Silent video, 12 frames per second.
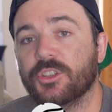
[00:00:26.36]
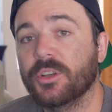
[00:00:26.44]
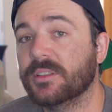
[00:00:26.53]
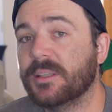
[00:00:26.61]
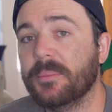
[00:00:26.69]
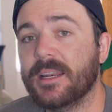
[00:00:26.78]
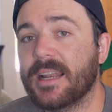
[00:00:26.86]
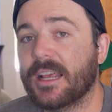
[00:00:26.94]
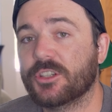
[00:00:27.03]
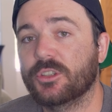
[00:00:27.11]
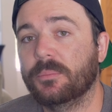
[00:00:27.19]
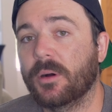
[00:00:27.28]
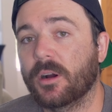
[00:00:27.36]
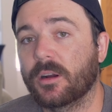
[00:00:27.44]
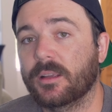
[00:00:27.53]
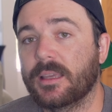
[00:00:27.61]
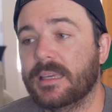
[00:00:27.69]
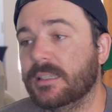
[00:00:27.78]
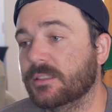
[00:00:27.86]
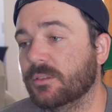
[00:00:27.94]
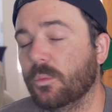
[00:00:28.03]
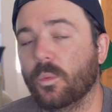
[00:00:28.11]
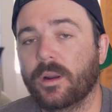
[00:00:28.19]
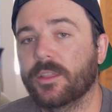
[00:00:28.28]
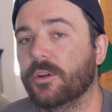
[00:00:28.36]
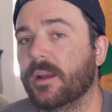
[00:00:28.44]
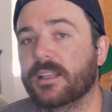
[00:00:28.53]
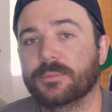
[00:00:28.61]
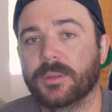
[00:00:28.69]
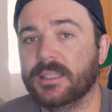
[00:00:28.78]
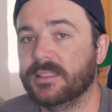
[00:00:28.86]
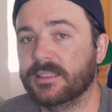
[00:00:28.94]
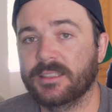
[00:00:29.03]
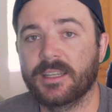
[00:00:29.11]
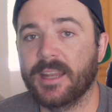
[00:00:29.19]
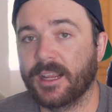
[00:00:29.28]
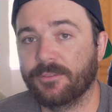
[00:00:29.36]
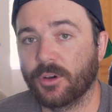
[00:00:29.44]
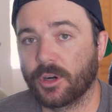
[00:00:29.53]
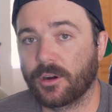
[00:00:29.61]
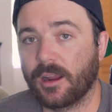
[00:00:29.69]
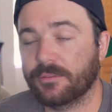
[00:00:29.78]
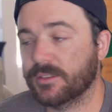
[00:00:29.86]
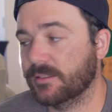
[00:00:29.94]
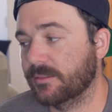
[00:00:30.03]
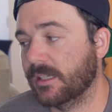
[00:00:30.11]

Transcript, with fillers: So Yosemite National Park is one of the greatest places to take photographs.